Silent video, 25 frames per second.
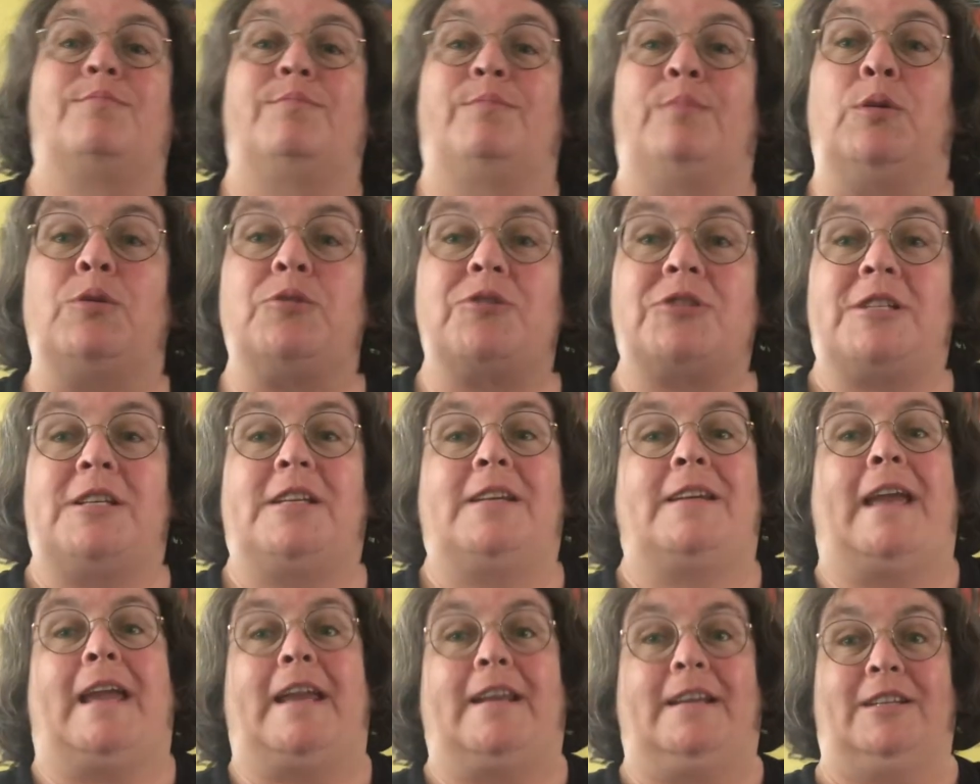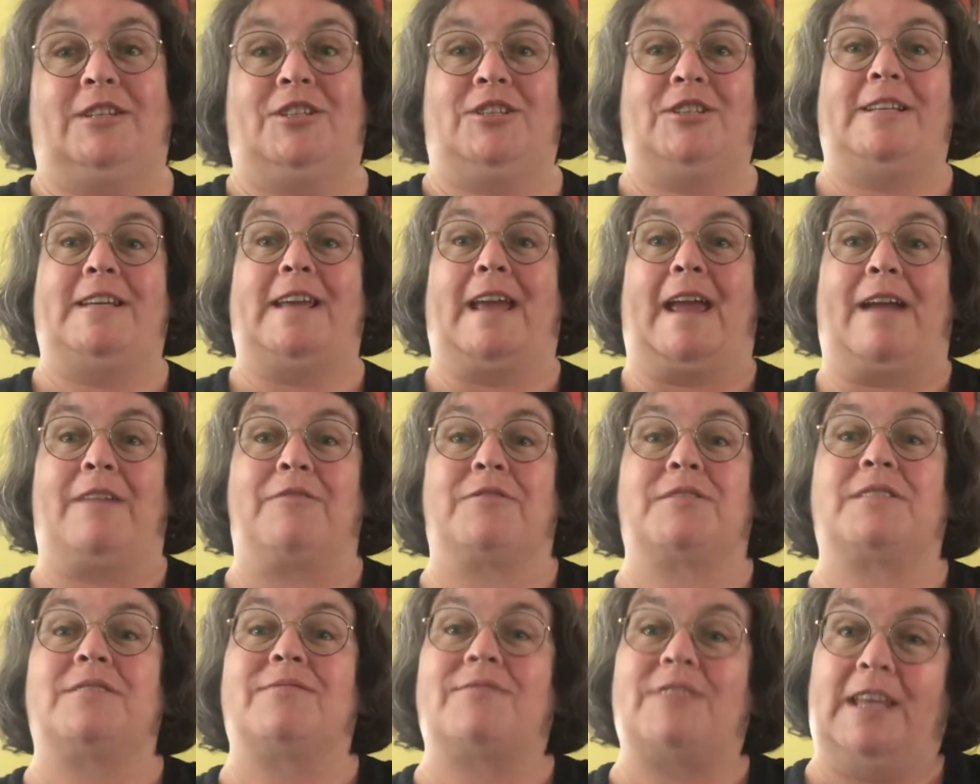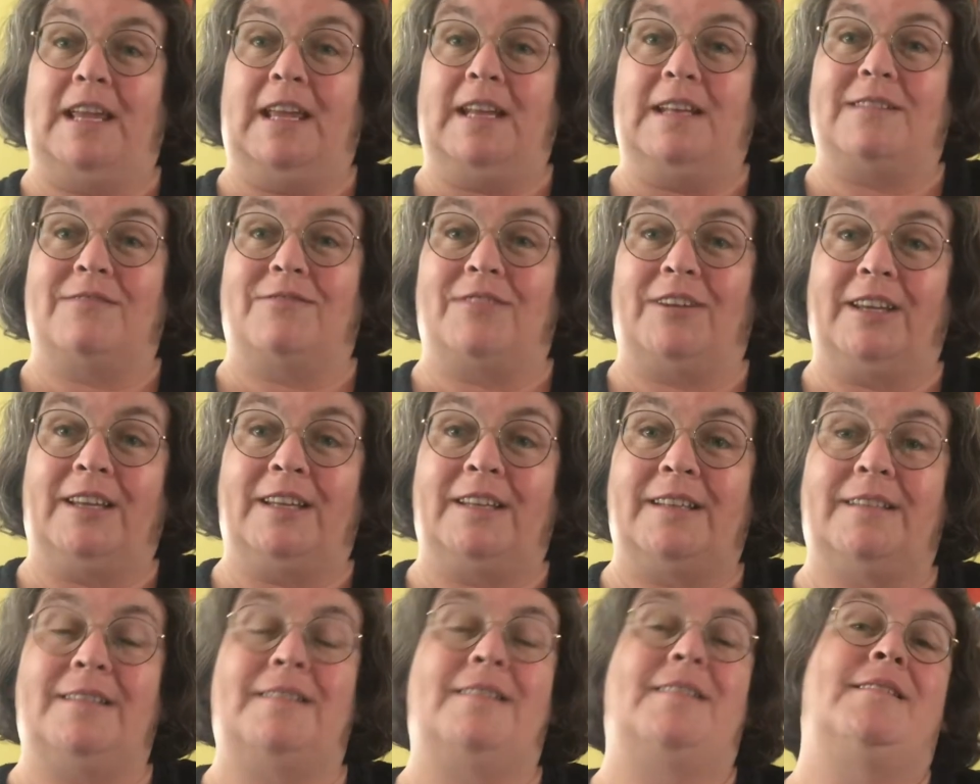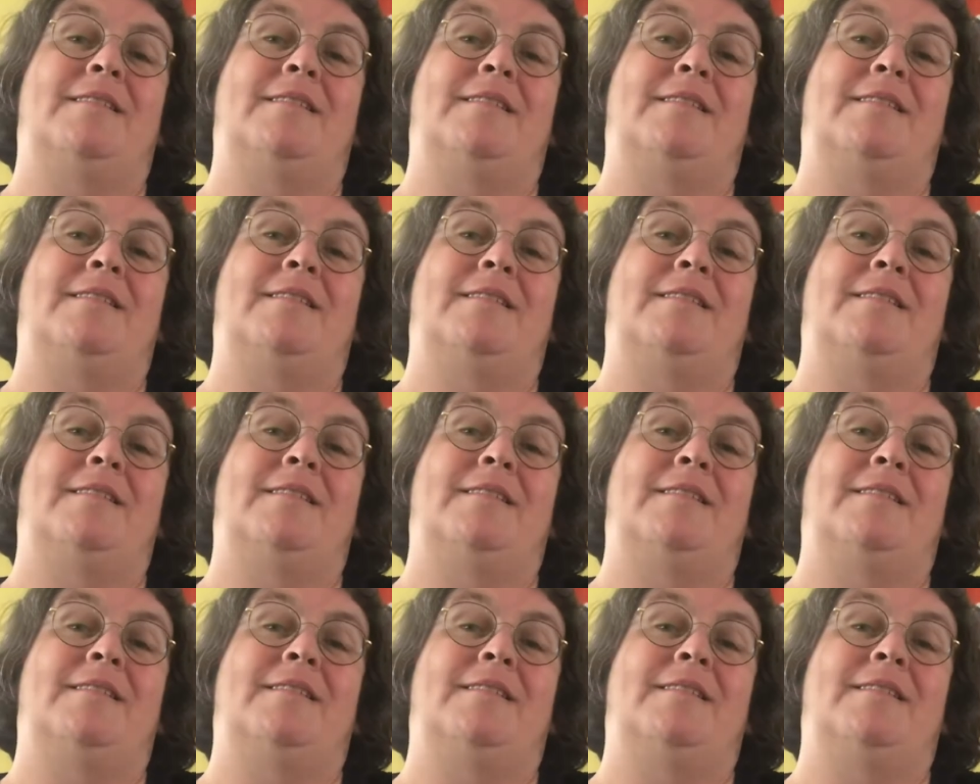pushing energy out of the end of it,